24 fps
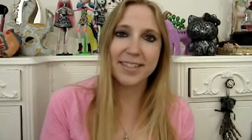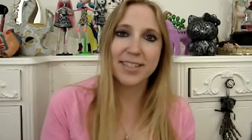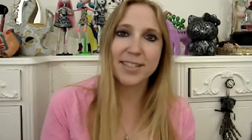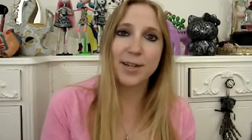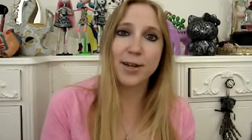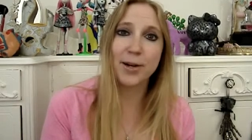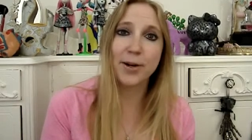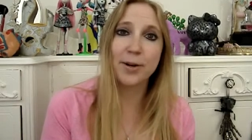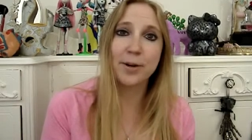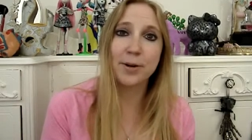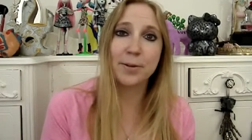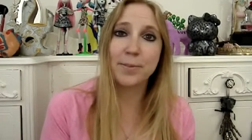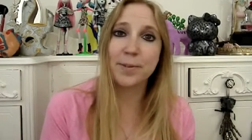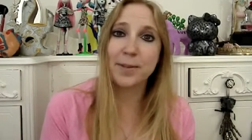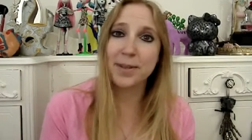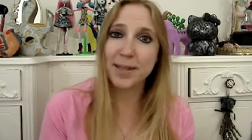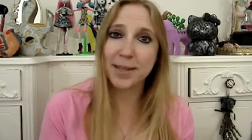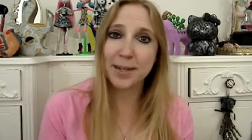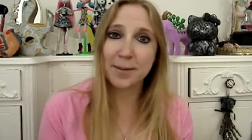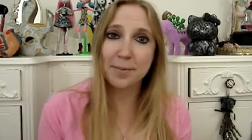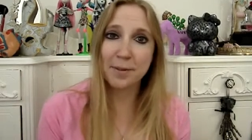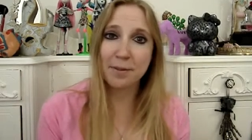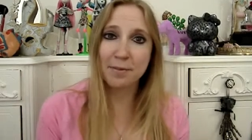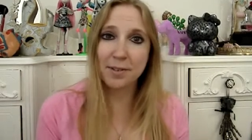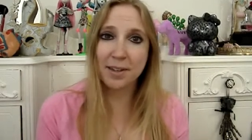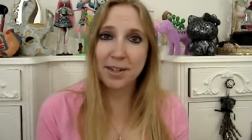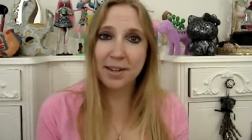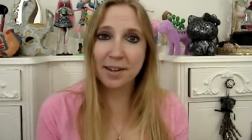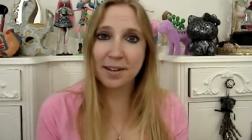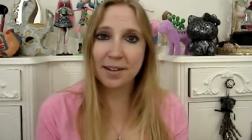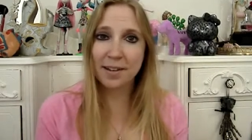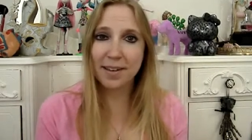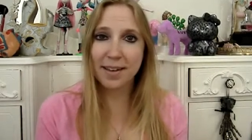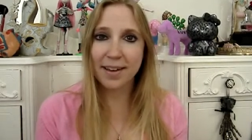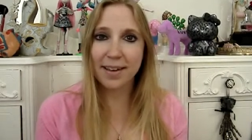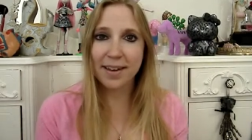So hope you liked my video
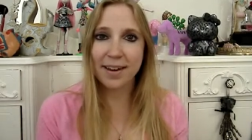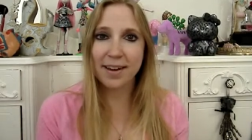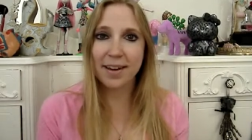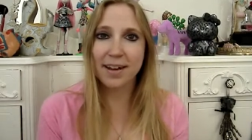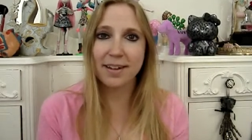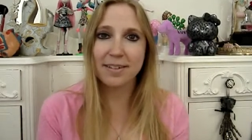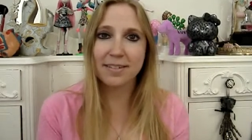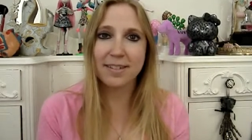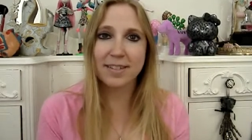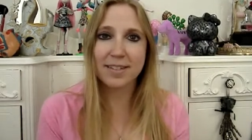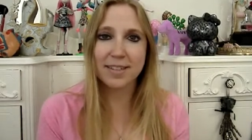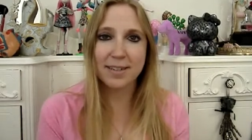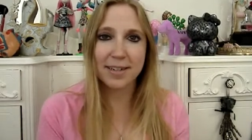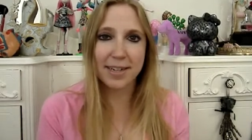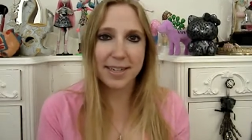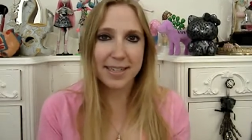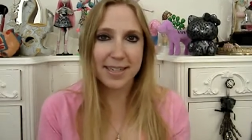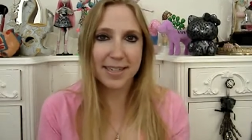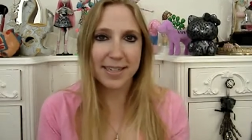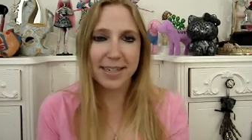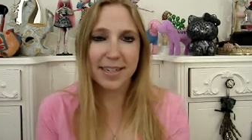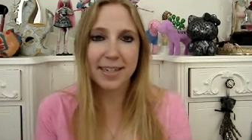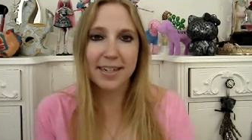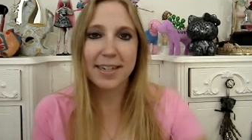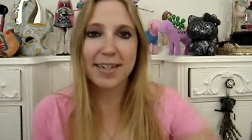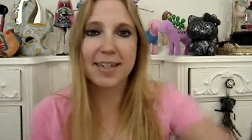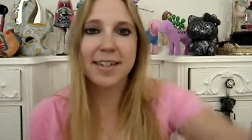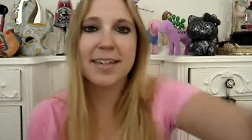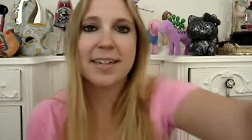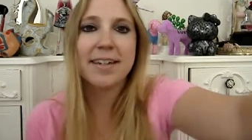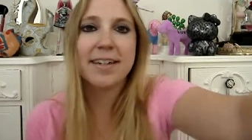and I'll see you guys later.